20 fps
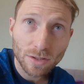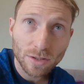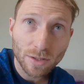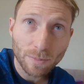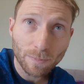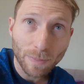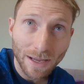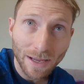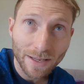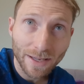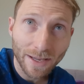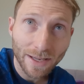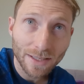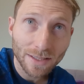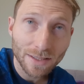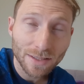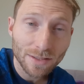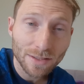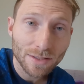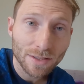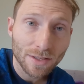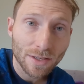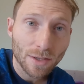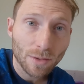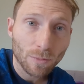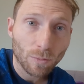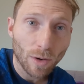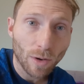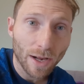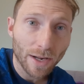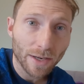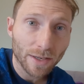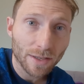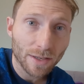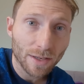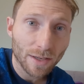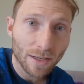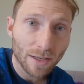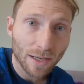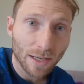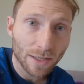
the back end when